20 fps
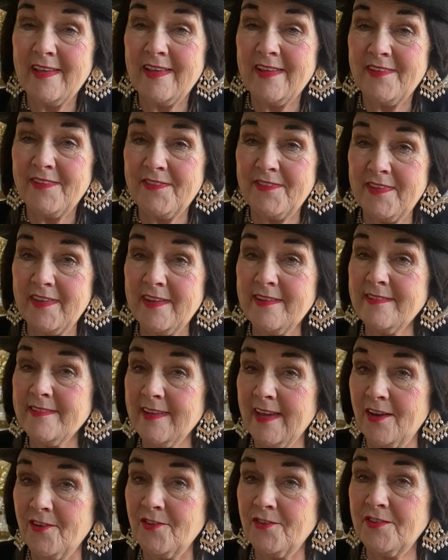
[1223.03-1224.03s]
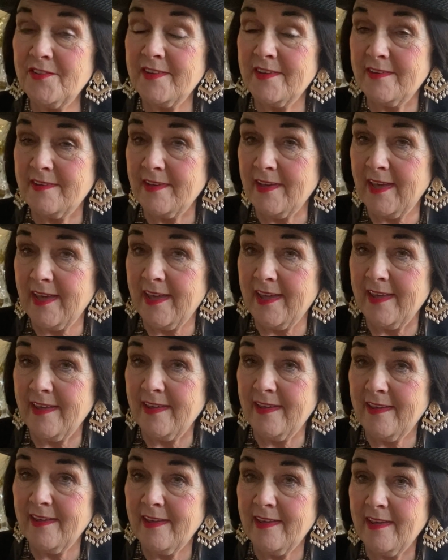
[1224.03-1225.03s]
Sit down today,
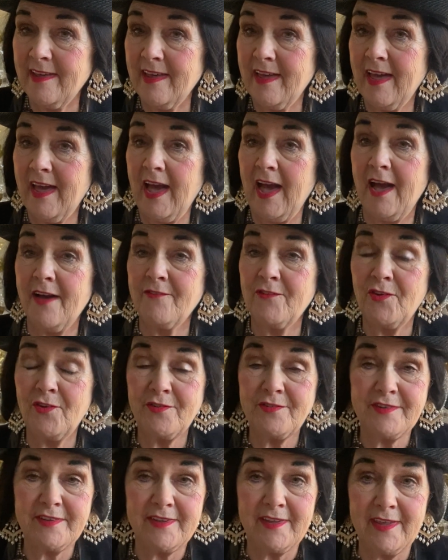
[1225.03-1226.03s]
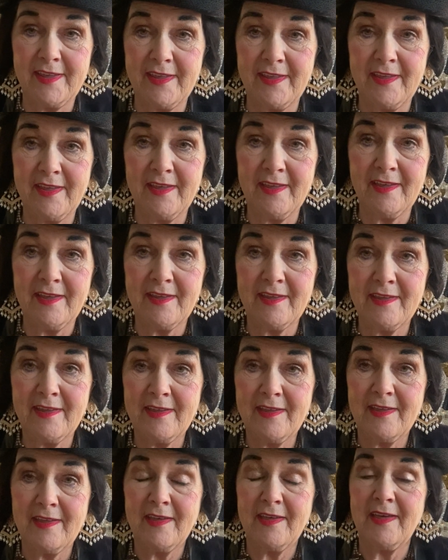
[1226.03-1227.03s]
have your tea,
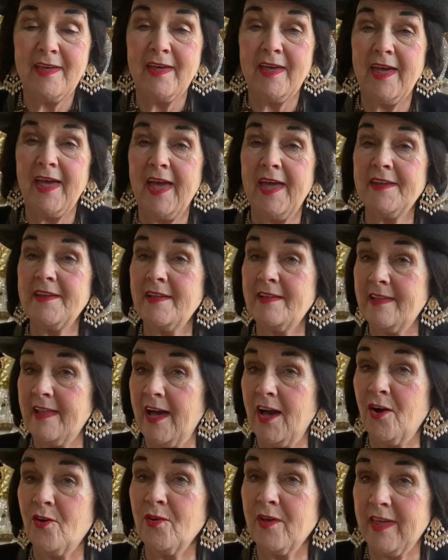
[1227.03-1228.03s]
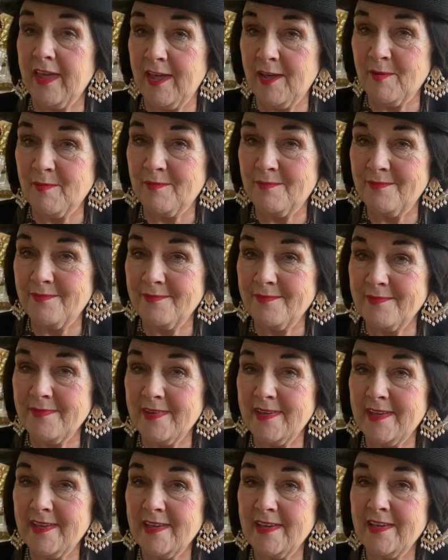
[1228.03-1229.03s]
and allow Him
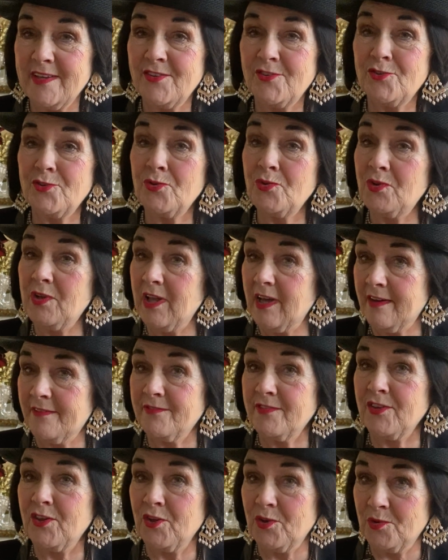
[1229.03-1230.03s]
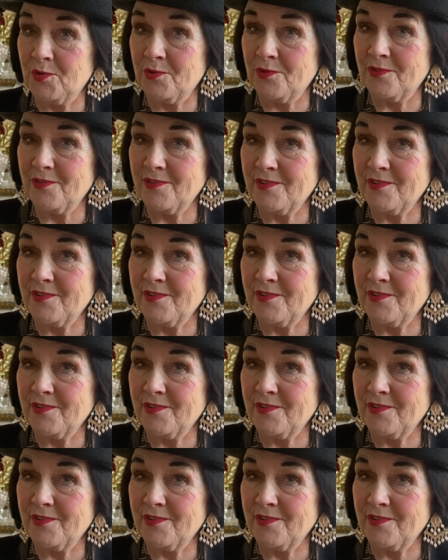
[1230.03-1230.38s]
to love you.